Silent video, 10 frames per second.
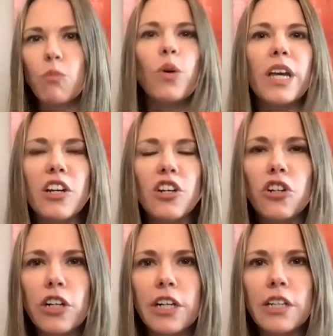we
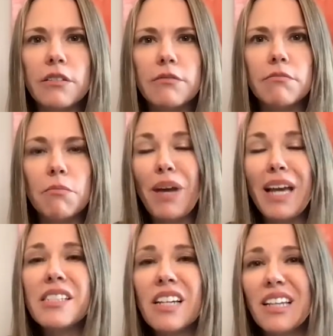could
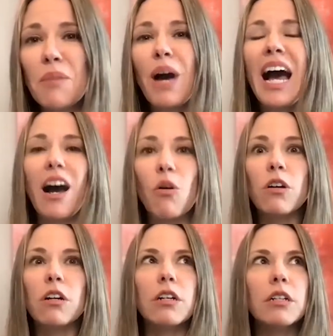basically
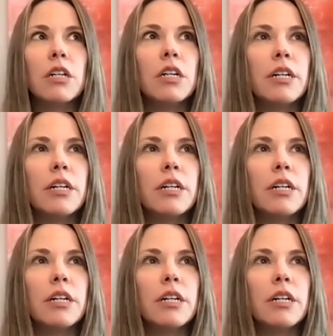power